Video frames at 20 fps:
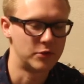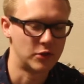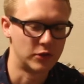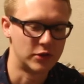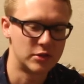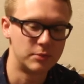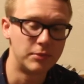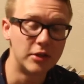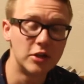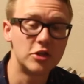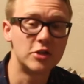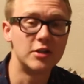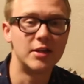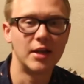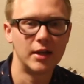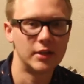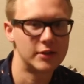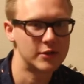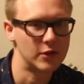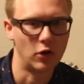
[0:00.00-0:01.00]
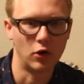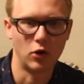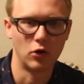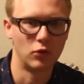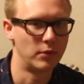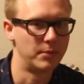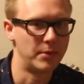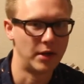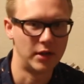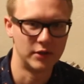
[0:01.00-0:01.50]
So the speech dates
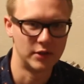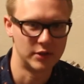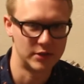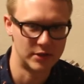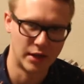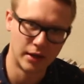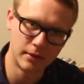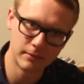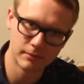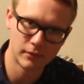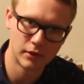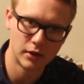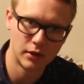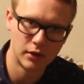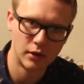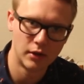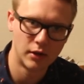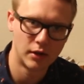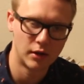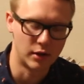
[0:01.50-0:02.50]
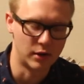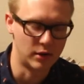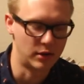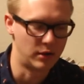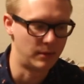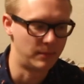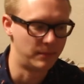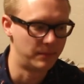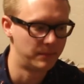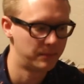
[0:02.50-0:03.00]
all remain the same.
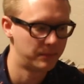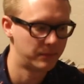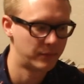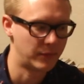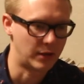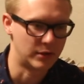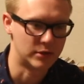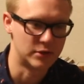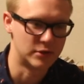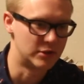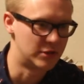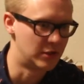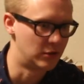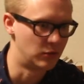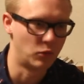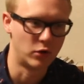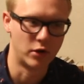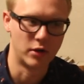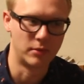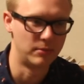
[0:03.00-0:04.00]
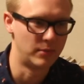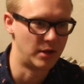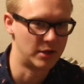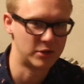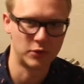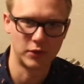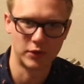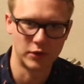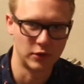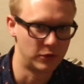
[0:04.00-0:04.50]
I didn't want to
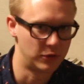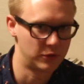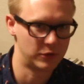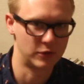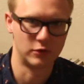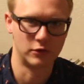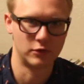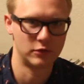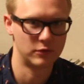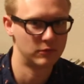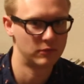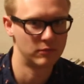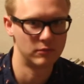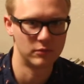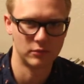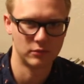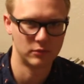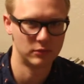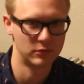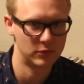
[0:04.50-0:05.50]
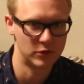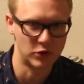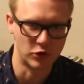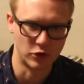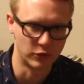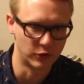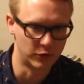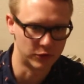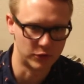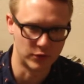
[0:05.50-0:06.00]
mess with those or
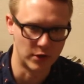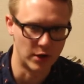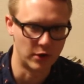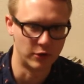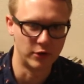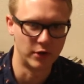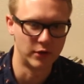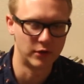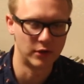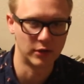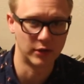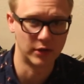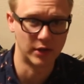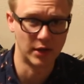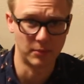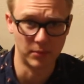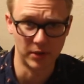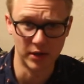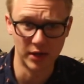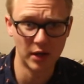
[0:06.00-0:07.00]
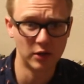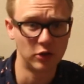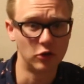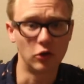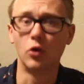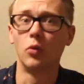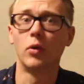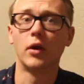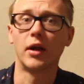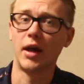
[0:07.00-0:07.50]
turn those around or anything like that. But again,
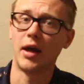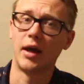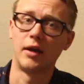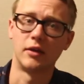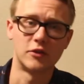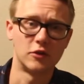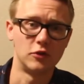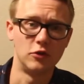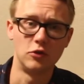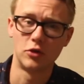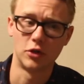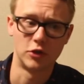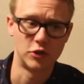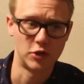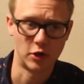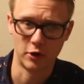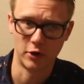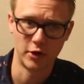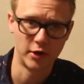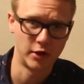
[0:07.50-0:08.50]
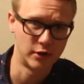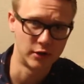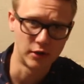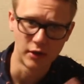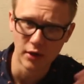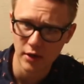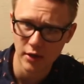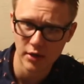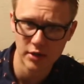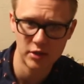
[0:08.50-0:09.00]
you can work ahead. So you could turn
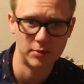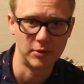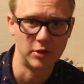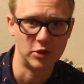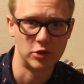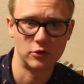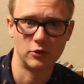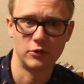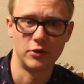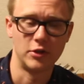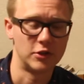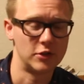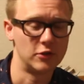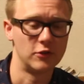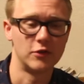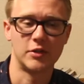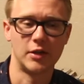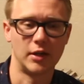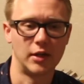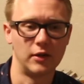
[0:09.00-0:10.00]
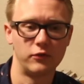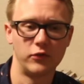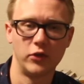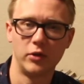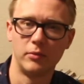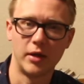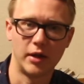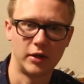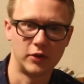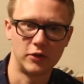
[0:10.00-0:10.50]
in speech 3 as soon as I get
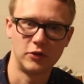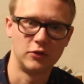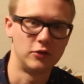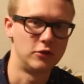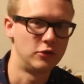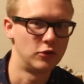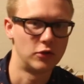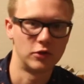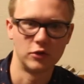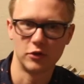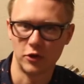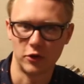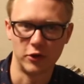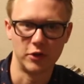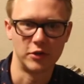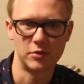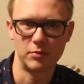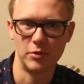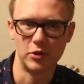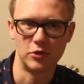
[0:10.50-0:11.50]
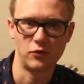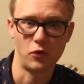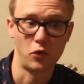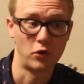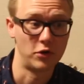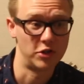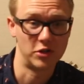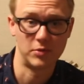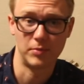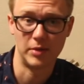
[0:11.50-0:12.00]
feedback to you. You can turn in speech
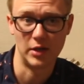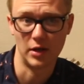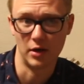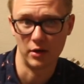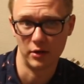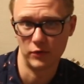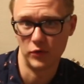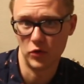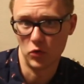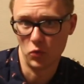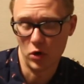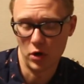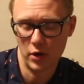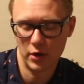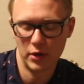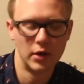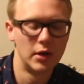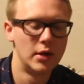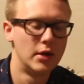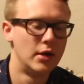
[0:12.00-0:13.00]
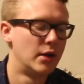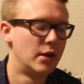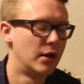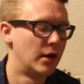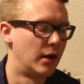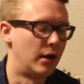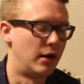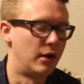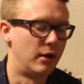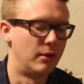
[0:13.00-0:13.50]
4 and just be done if you want.
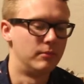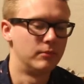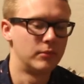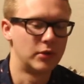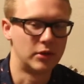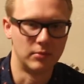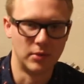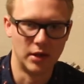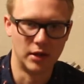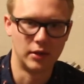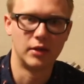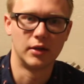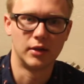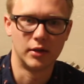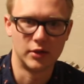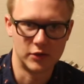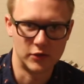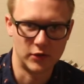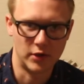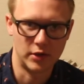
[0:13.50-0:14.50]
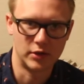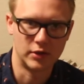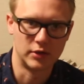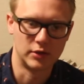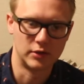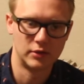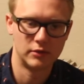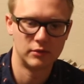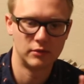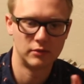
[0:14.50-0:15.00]
But the main thing is, right,
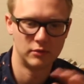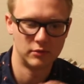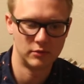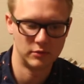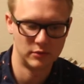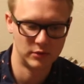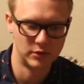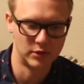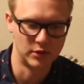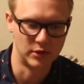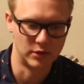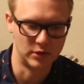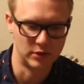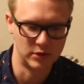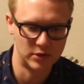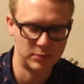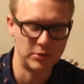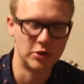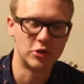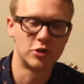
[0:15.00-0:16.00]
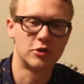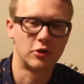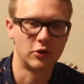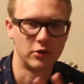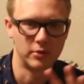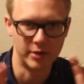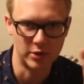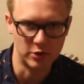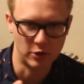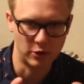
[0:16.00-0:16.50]
the speeches are
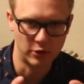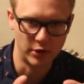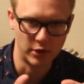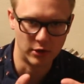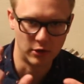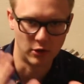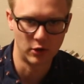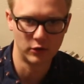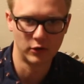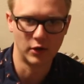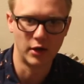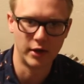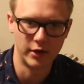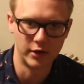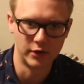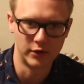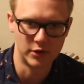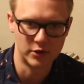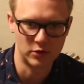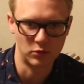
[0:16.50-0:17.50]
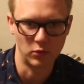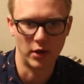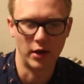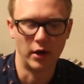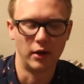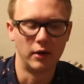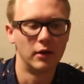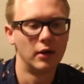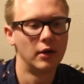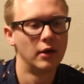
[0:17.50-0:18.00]
going to be turned in online in this
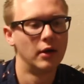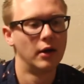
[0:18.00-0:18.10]
way.